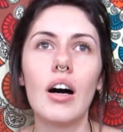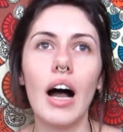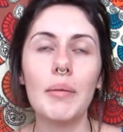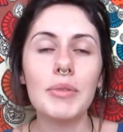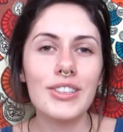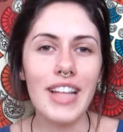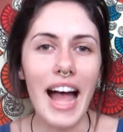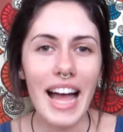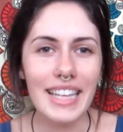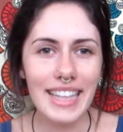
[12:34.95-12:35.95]
I'm
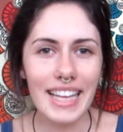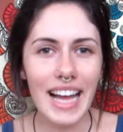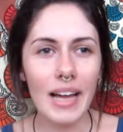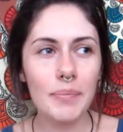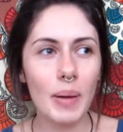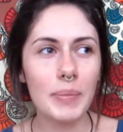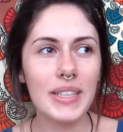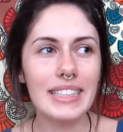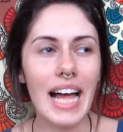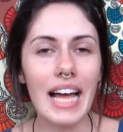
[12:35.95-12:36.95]
glad. Like, I'm
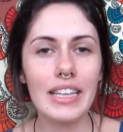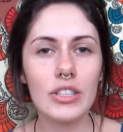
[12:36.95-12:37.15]
glad.